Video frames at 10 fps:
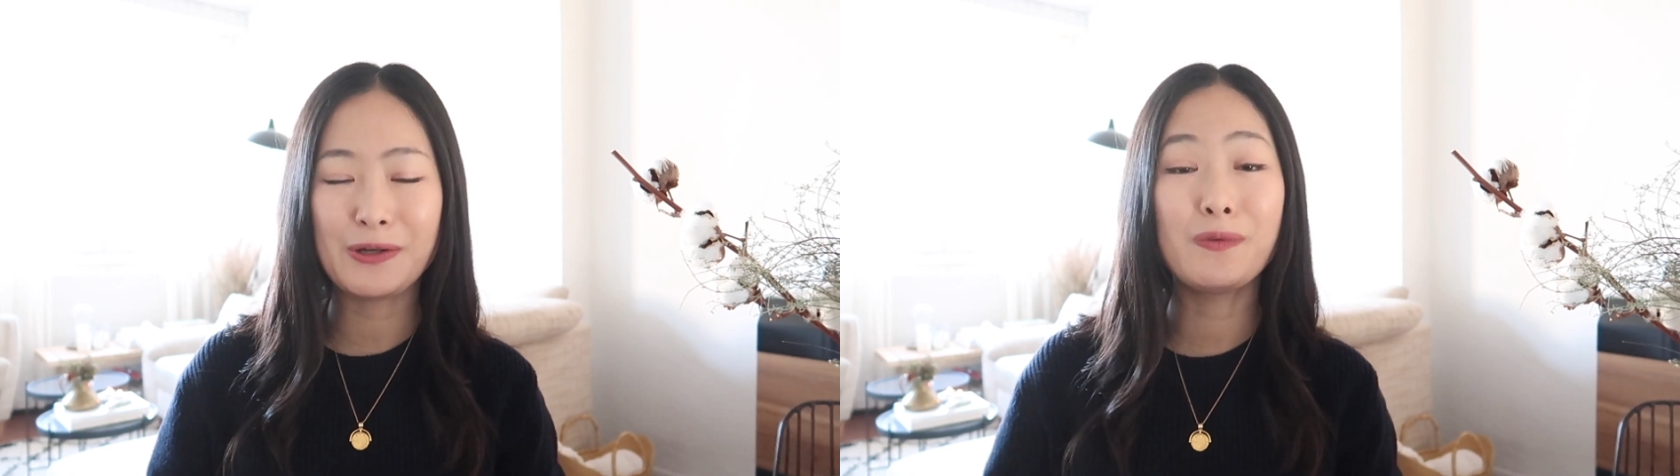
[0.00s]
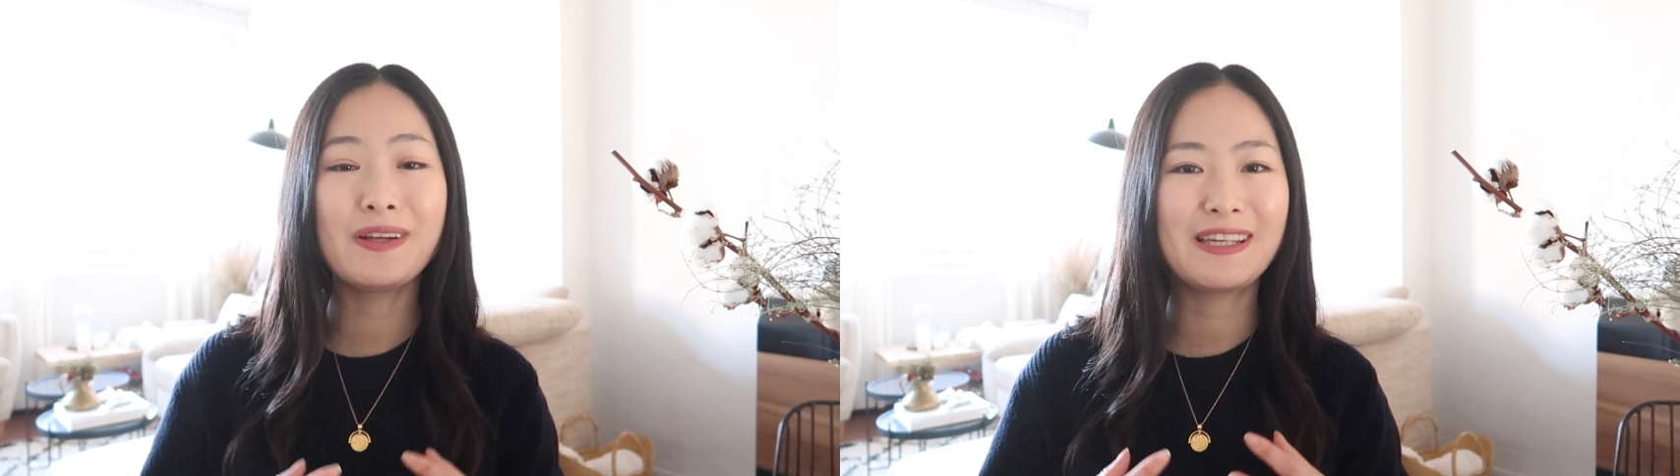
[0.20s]

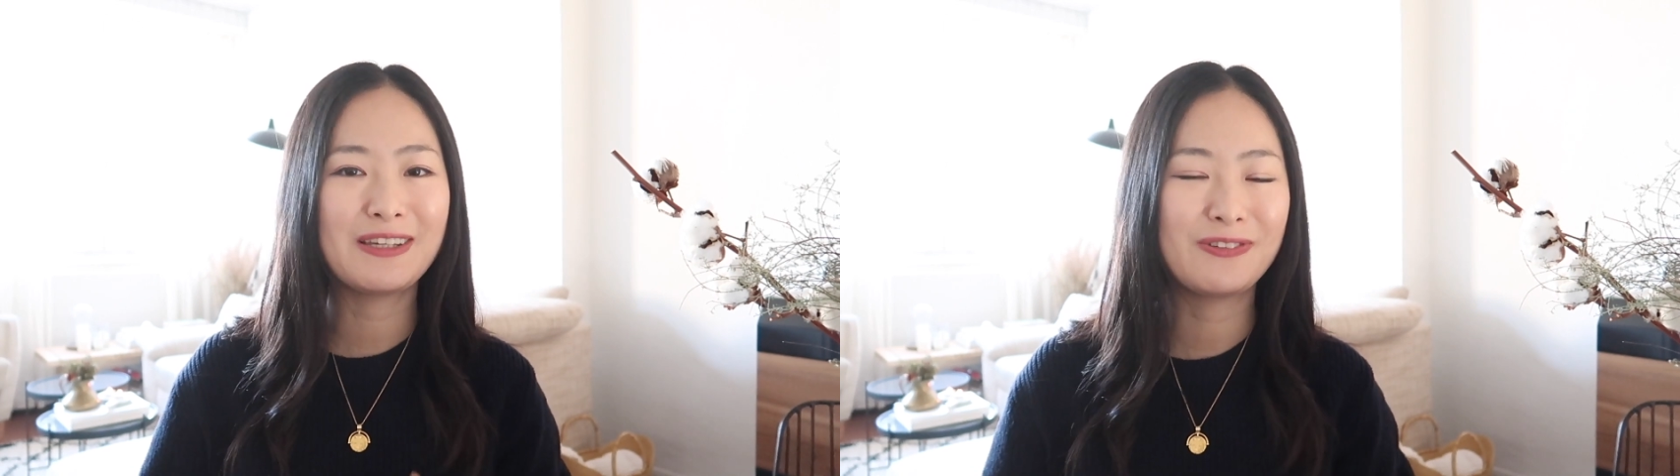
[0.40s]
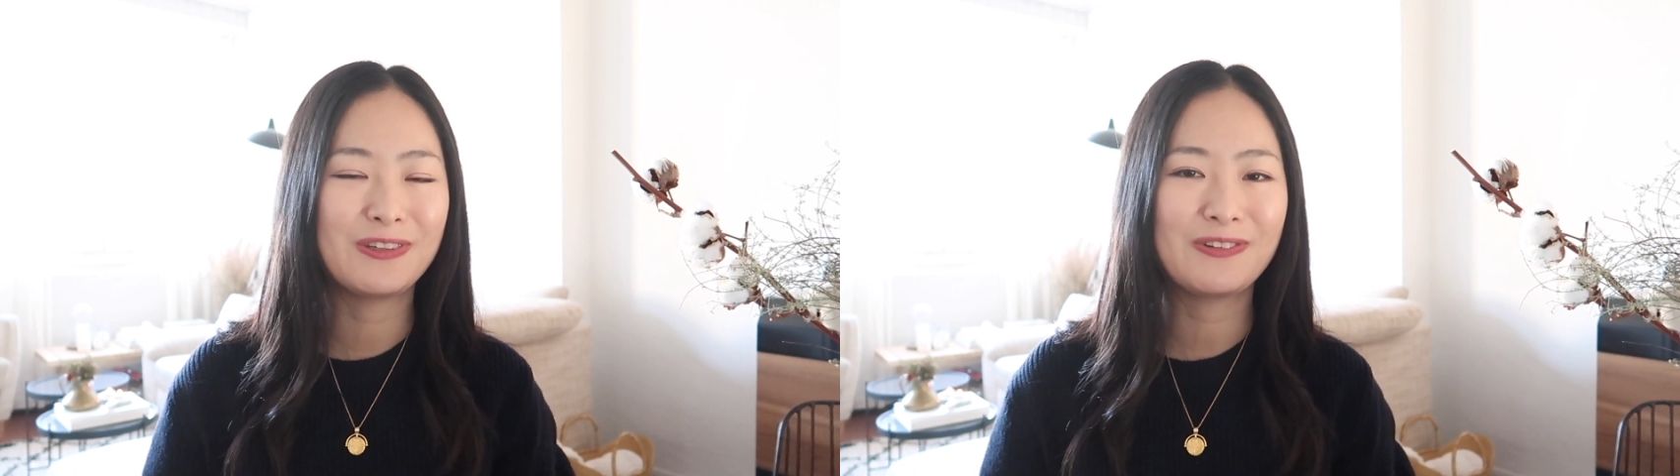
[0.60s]
it will
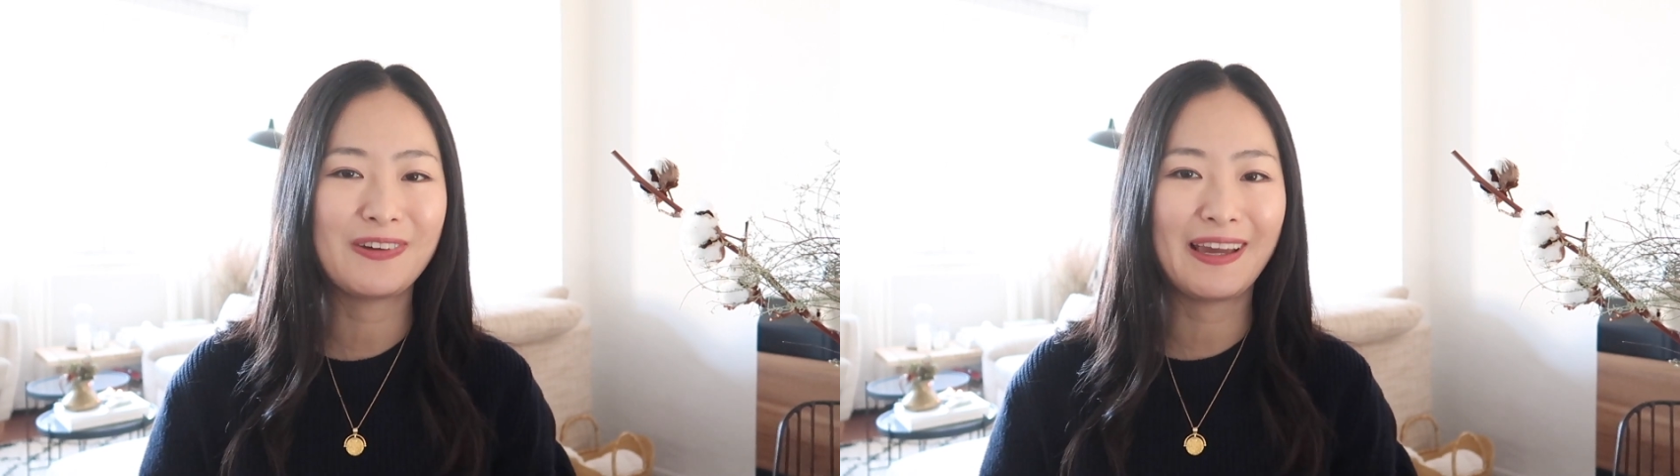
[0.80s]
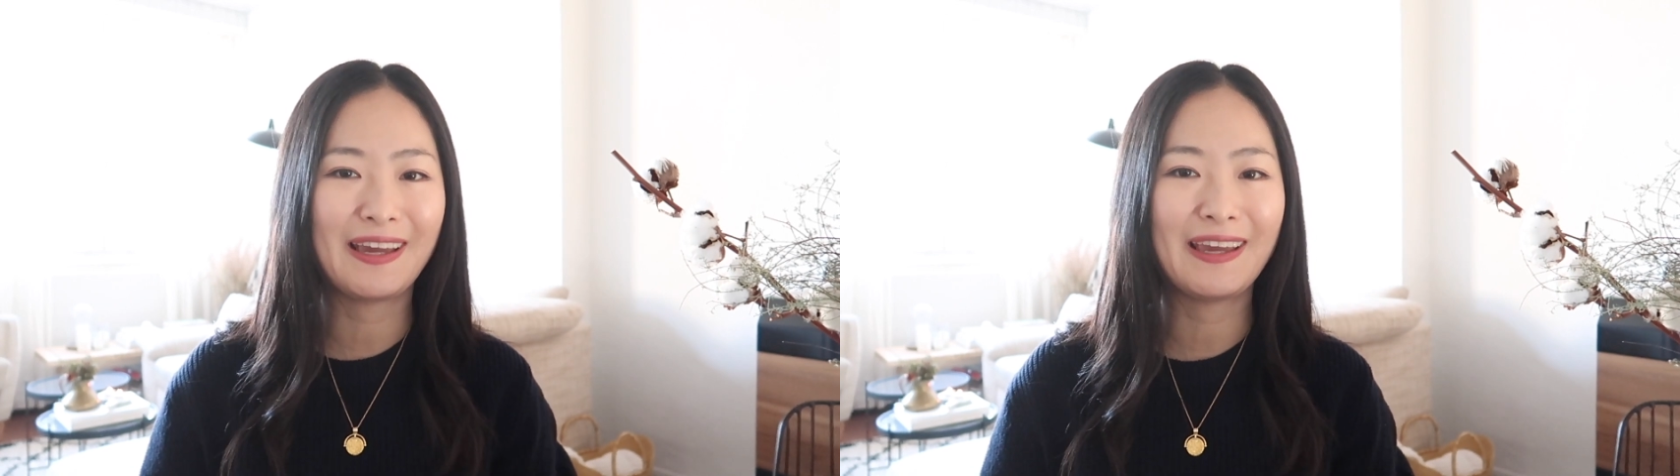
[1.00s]
give you
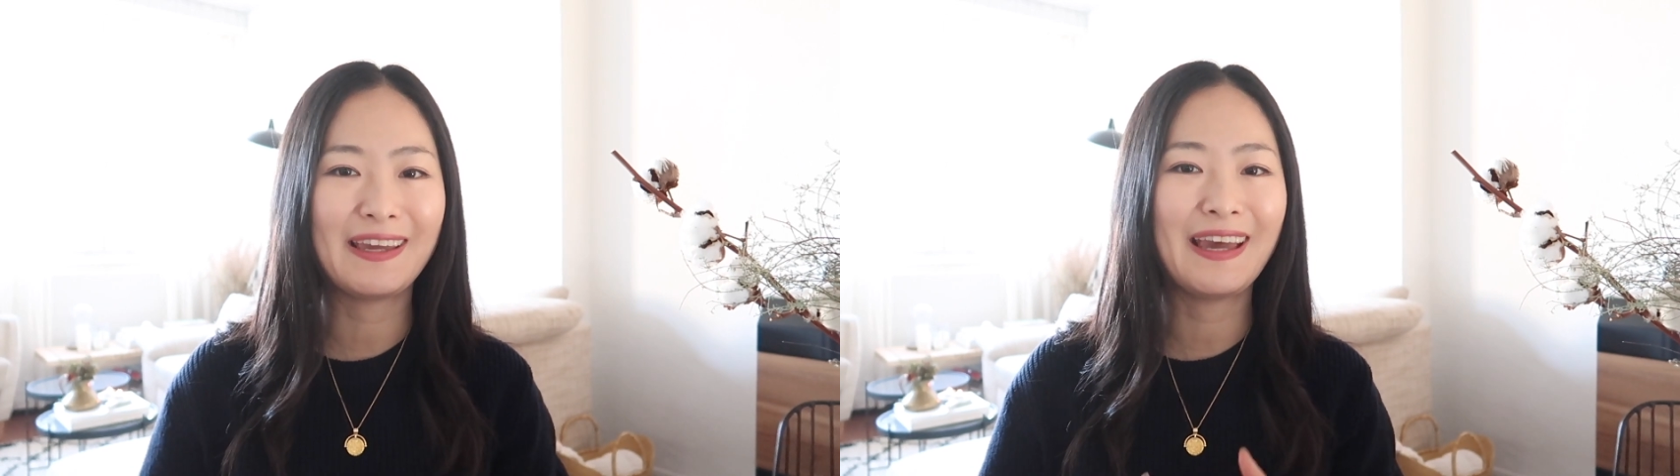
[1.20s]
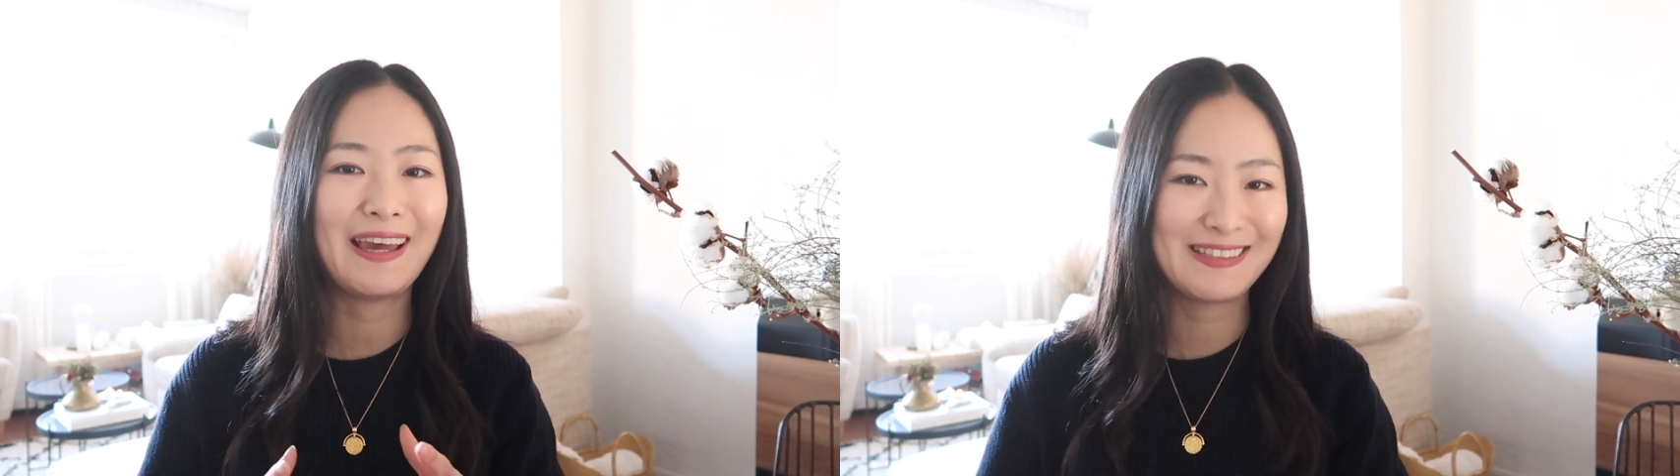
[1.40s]

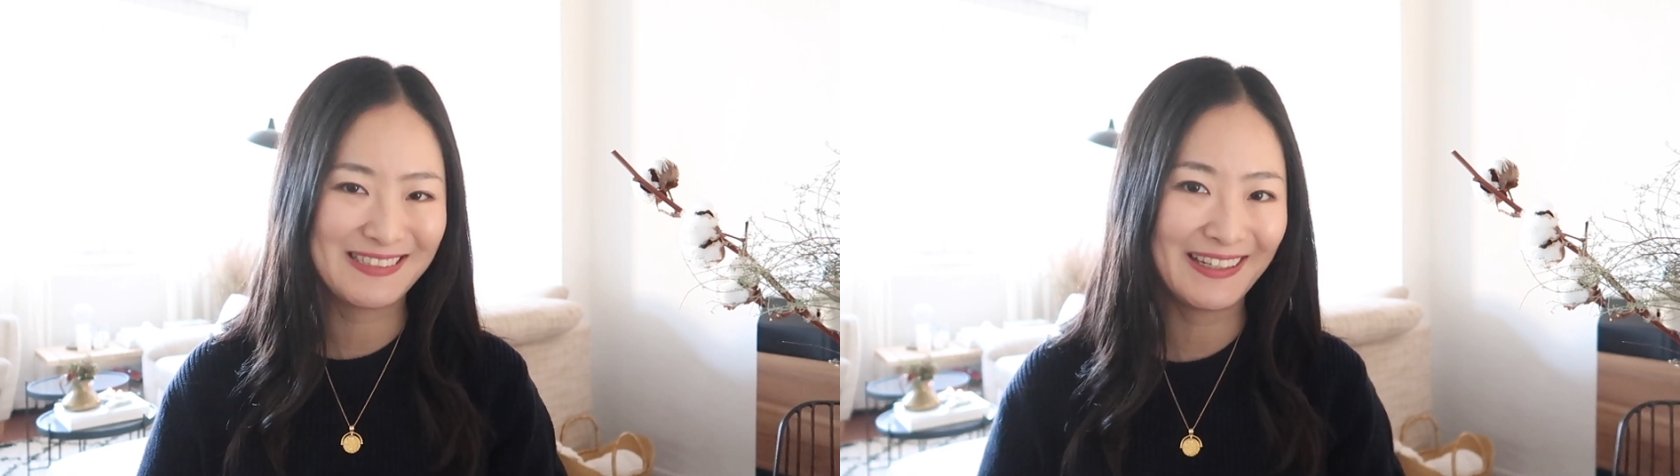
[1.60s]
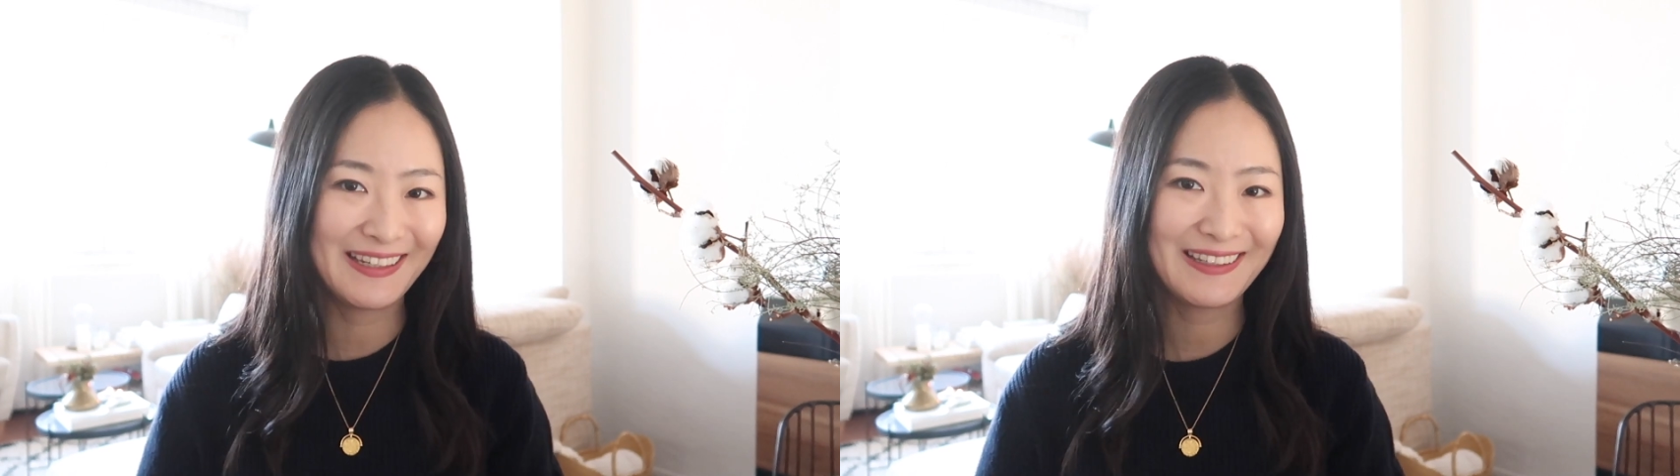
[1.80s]
a
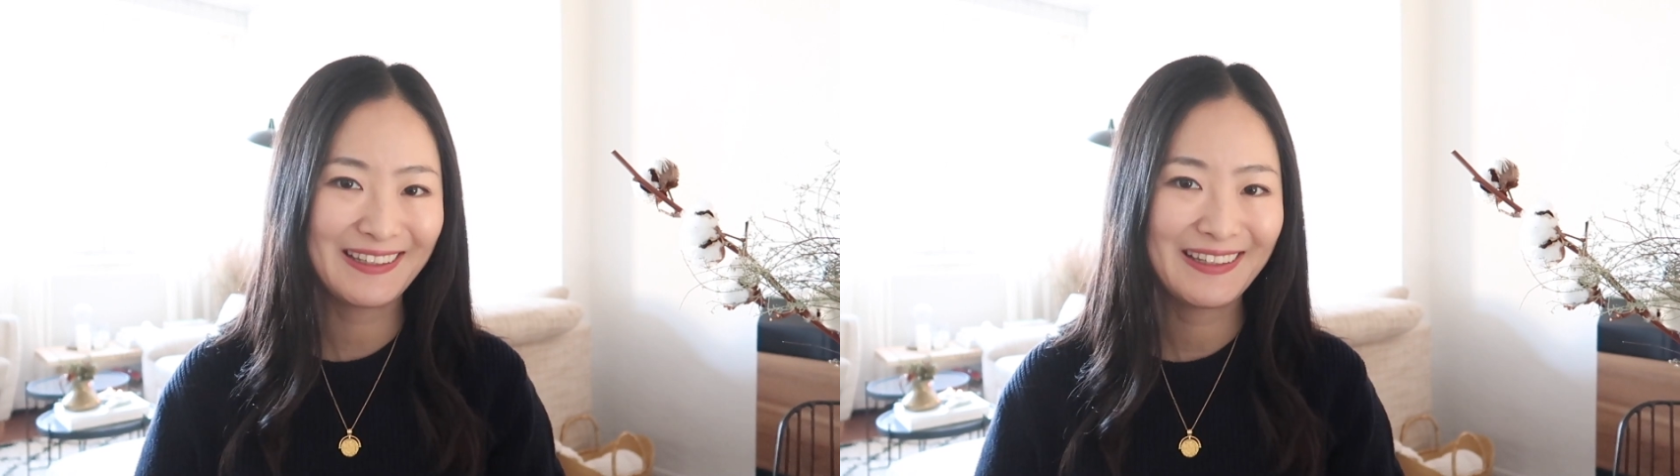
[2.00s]
headache.